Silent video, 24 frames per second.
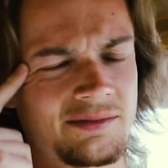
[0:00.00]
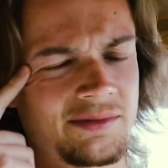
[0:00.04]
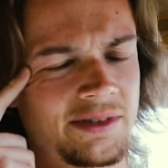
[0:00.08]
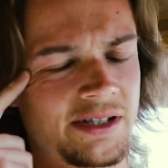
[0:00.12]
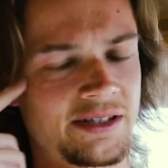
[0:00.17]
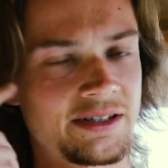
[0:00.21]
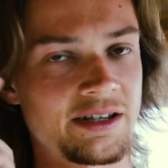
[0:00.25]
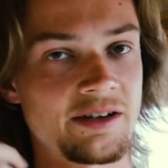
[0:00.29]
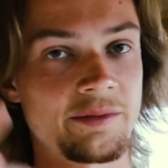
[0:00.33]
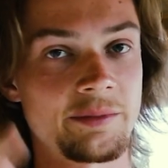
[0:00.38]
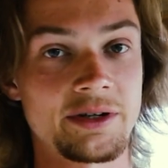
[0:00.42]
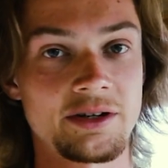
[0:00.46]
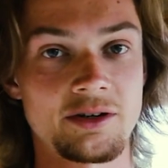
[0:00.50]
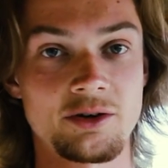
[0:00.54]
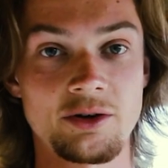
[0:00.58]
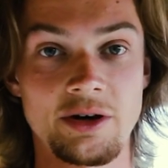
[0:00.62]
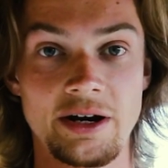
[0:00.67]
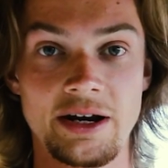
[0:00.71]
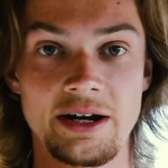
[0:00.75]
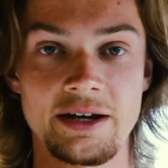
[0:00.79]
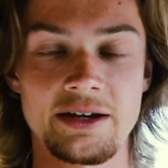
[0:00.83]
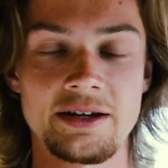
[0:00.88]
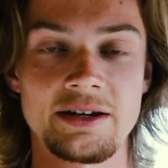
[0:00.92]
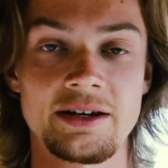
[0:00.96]
As I've been
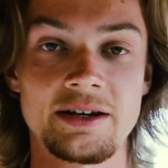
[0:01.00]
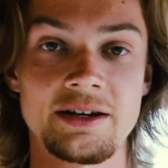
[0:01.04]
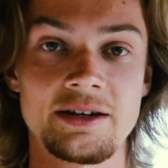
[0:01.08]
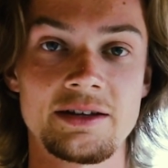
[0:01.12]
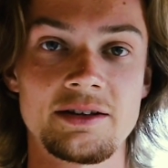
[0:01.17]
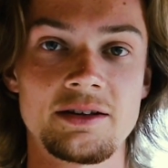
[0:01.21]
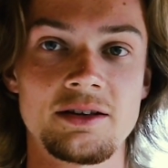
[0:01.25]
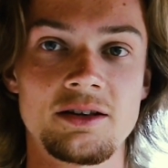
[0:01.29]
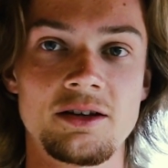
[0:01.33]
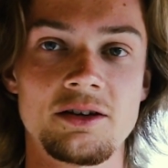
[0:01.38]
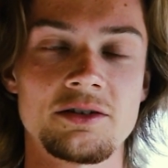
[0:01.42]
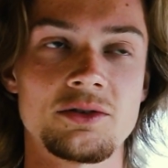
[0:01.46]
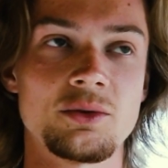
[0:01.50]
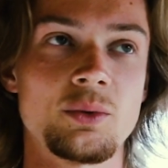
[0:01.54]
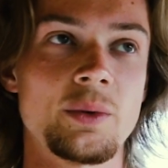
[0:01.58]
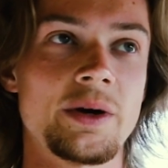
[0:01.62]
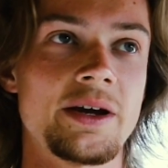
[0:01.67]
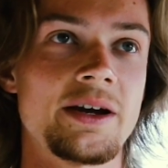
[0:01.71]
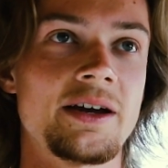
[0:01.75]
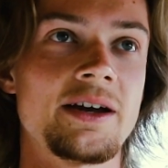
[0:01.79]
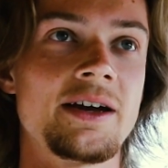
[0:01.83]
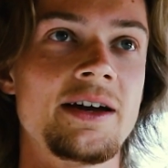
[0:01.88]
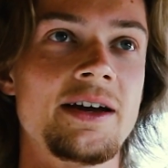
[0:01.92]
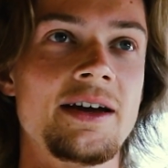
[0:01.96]
cracking it along the
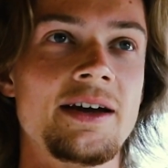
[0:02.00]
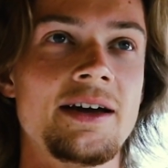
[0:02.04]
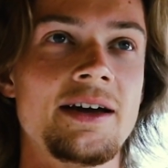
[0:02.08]
way,